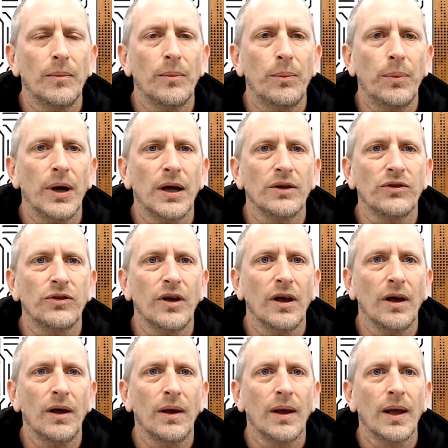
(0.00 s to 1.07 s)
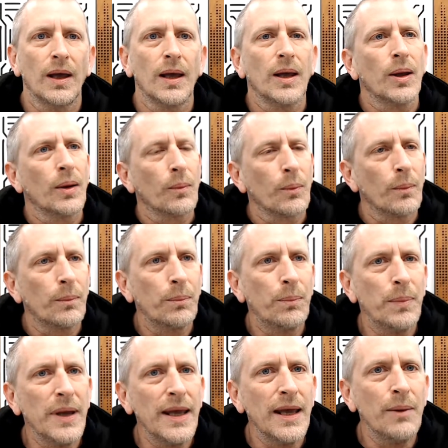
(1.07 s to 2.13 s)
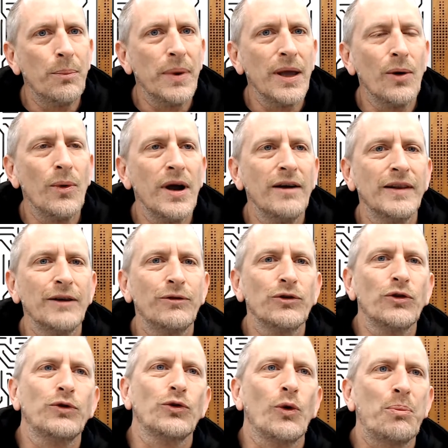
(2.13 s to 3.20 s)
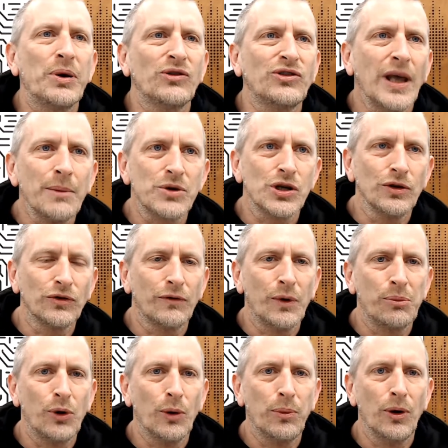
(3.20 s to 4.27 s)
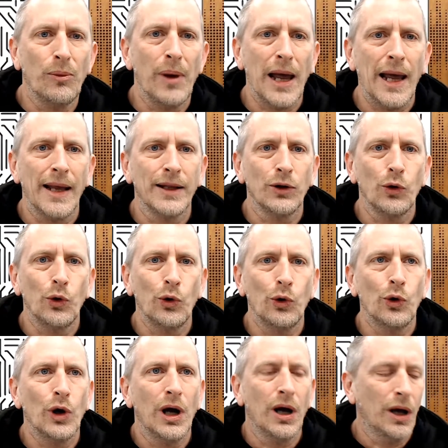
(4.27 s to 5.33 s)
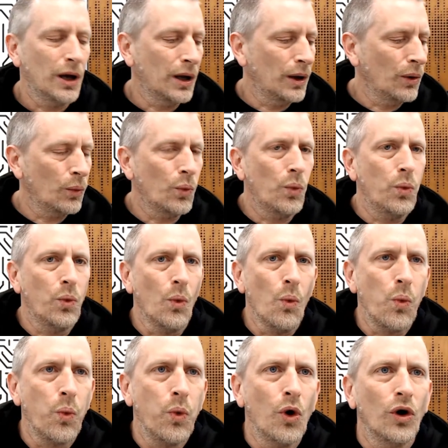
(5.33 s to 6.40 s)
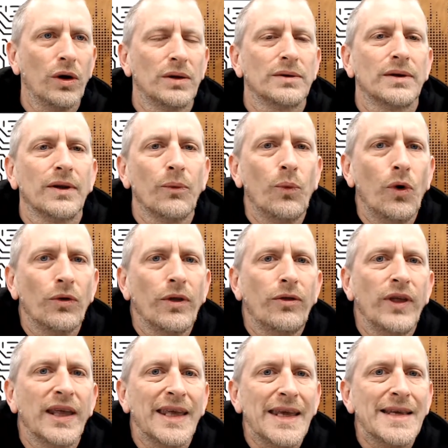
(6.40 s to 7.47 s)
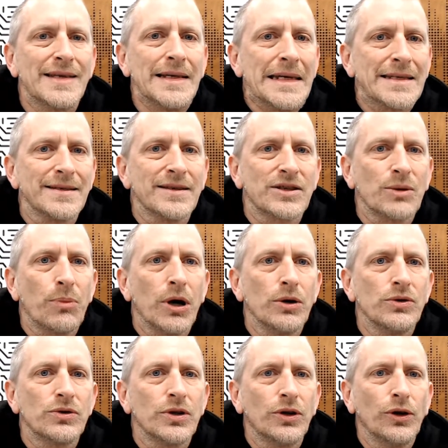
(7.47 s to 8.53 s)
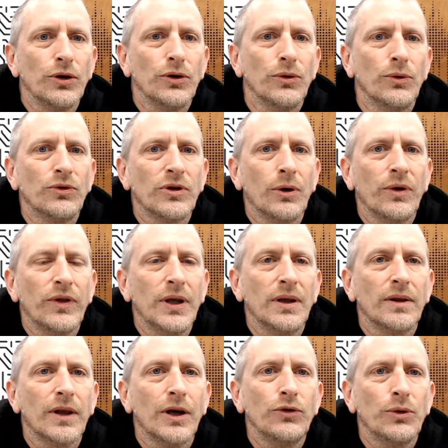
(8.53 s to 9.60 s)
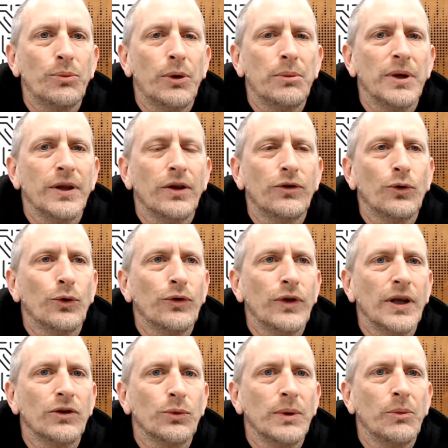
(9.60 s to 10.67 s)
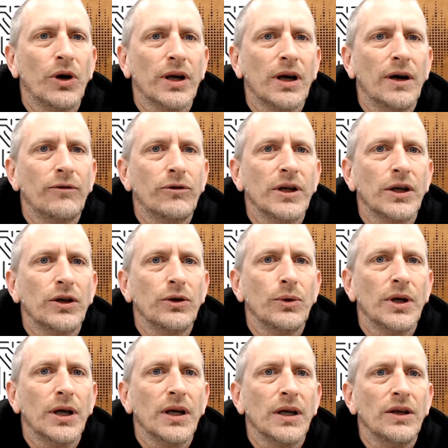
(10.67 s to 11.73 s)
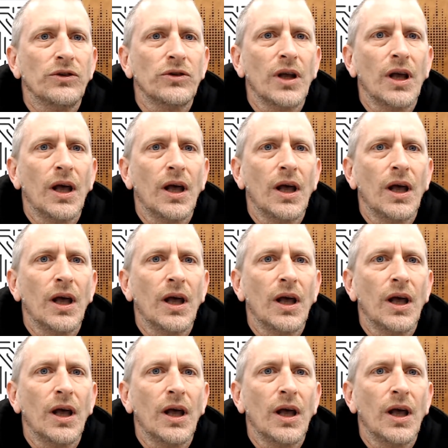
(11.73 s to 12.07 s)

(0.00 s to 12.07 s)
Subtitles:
But be aware of difference of sort of perceptions of a problem and or what the thing is and isn't supposed to do. So I think those are probably the sort of things we might cover in Q&As.